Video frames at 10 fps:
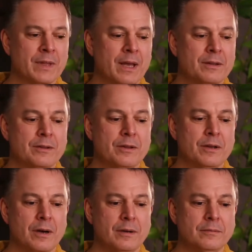And
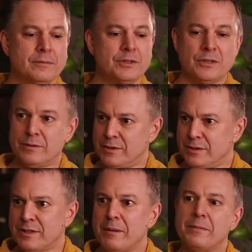so it's the
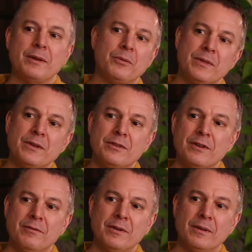same thing with this.
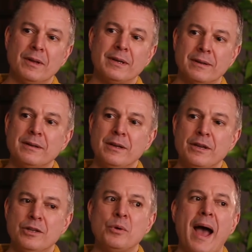I feel like
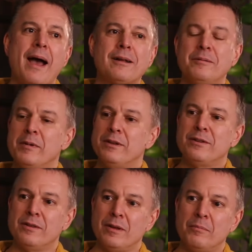you acclimate
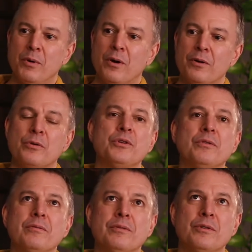to that part, or
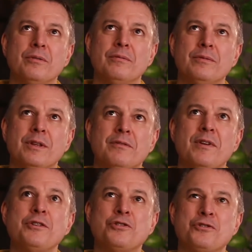the
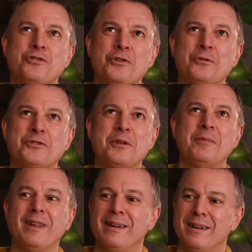adventure is so
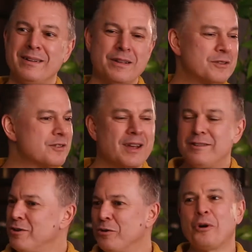stimulating on the other side
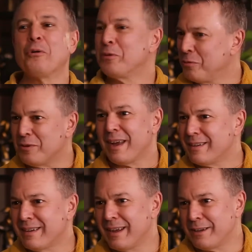that you'll go through that
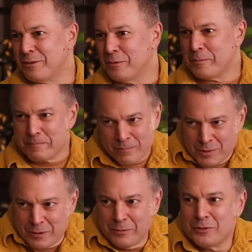to get to it.
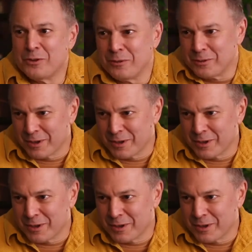So